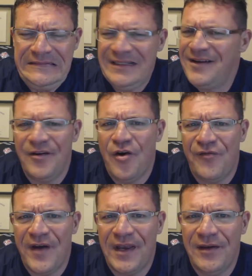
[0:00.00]
I don't know
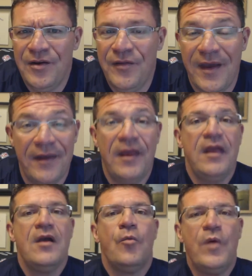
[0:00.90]
if I can do that.
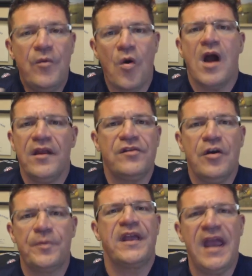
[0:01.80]
We want it
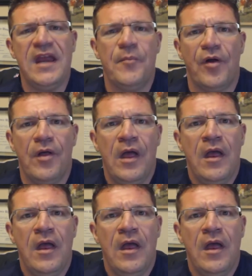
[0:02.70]
duplicatable.